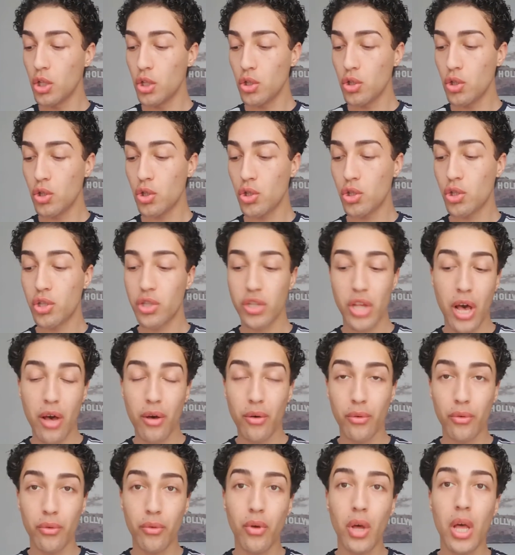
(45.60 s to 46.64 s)

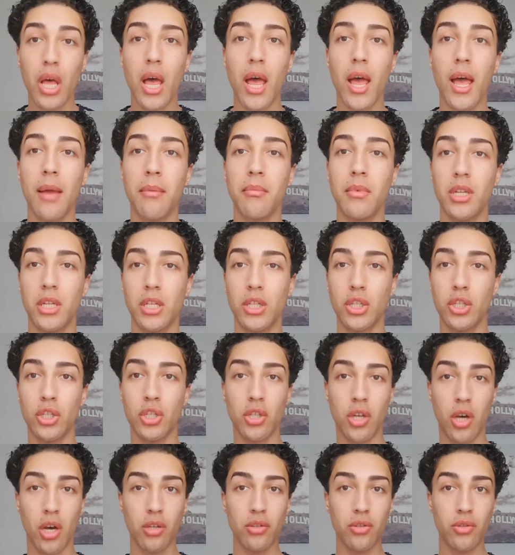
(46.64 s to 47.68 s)
so, I'm gonna
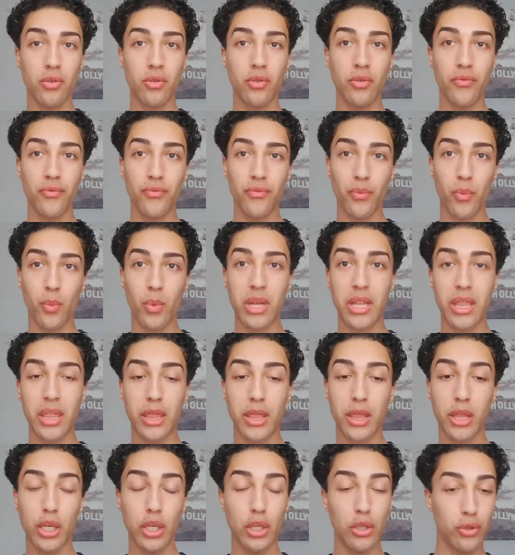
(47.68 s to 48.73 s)
start off
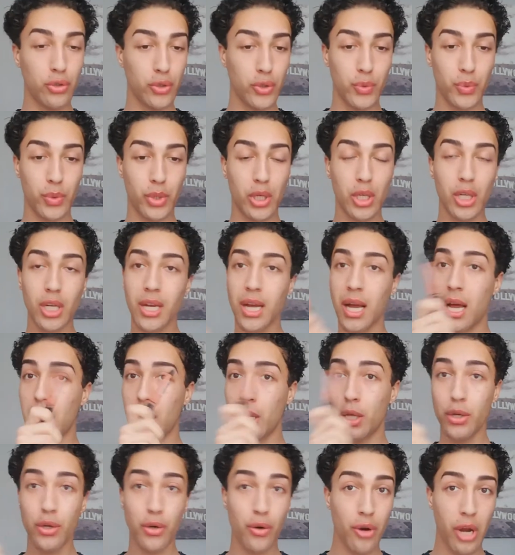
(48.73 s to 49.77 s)
with the usual
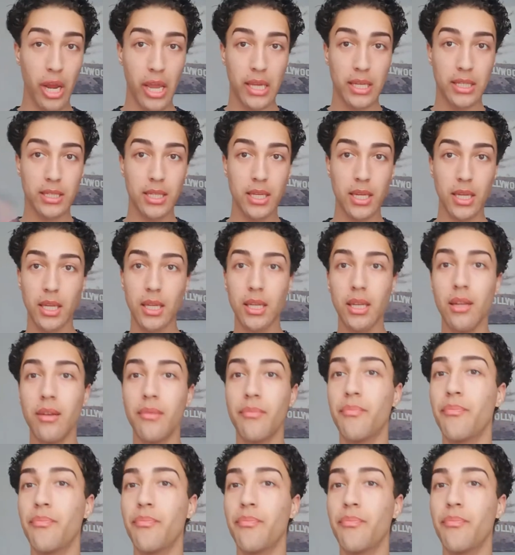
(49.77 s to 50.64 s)
color correcting.